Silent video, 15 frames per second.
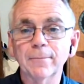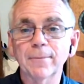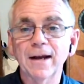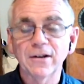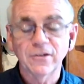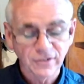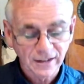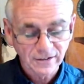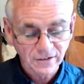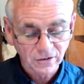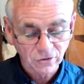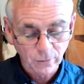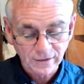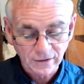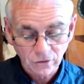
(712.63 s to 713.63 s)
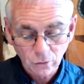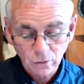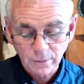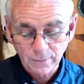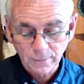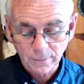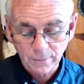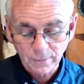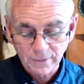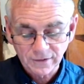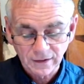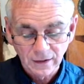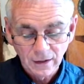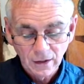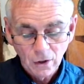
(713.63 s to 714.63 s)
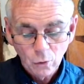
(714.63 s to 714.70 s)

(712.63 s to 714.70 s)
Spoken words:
Backbench 1922 committee,